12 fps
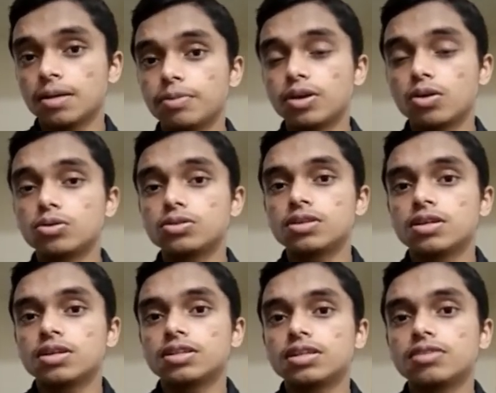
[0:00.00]
because
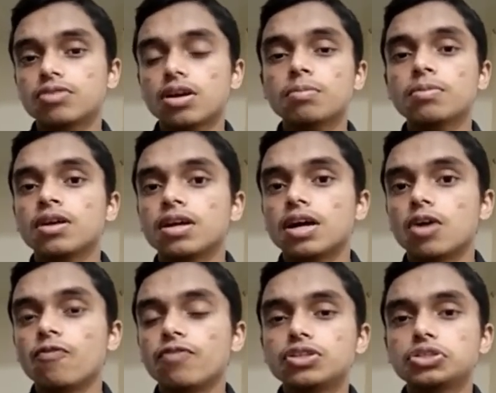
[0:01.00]
the Trump
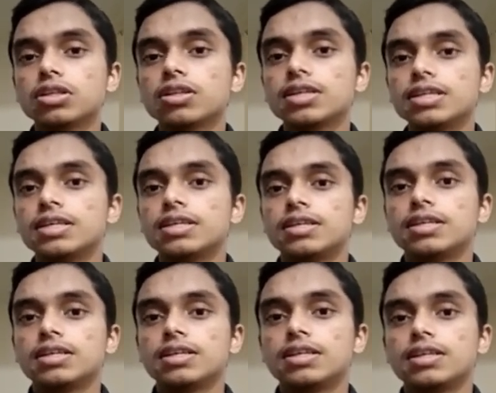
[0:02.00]
officially
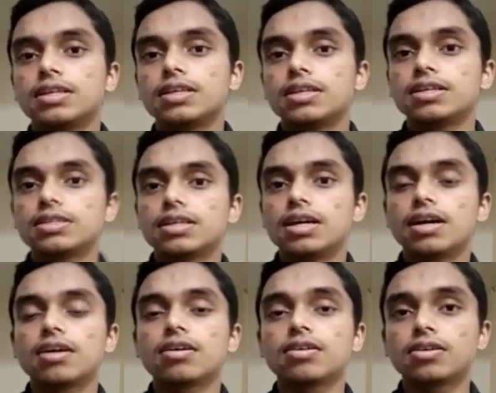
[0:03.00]

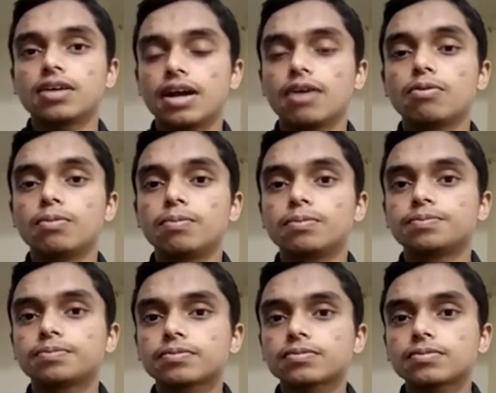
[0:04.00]
have
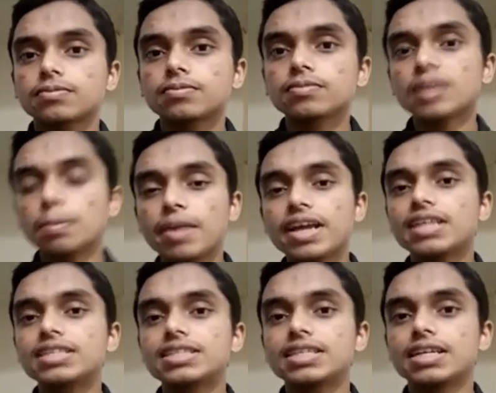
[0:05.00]
made a
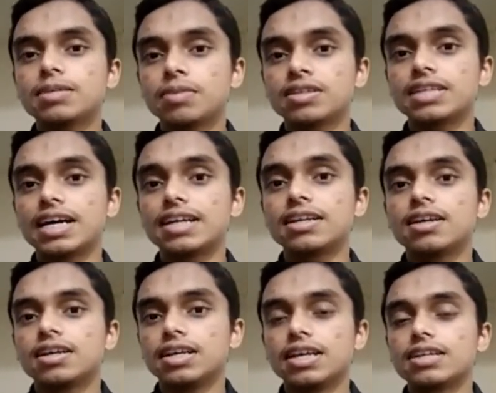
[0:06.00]
statement that
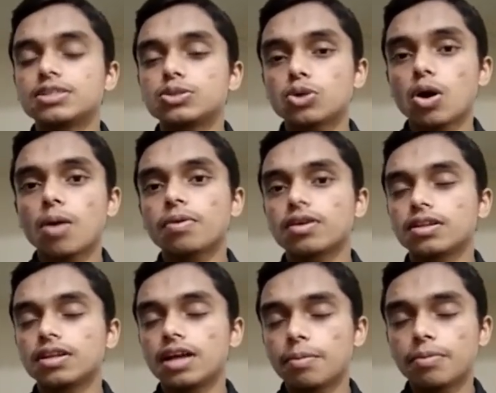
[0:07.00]

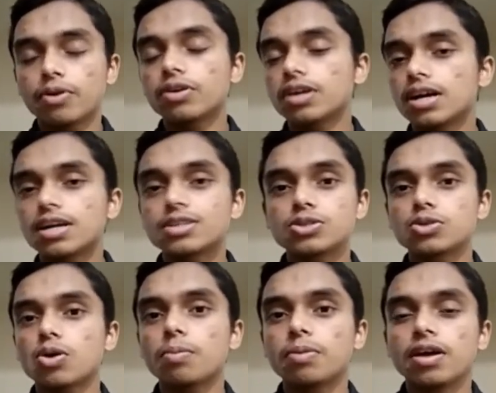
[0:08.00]
America has
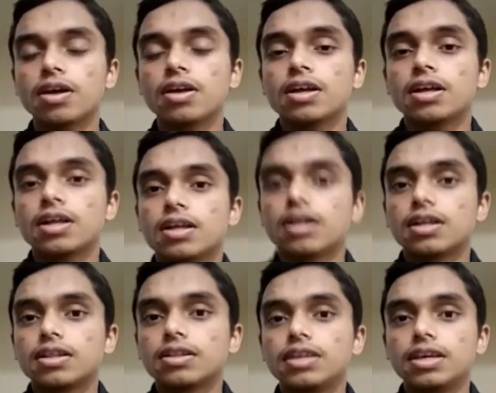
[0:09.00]
stopped
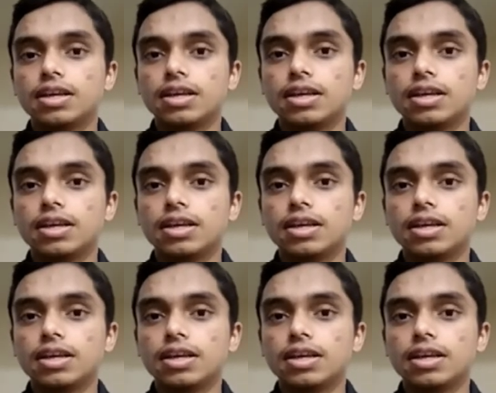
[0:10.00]
the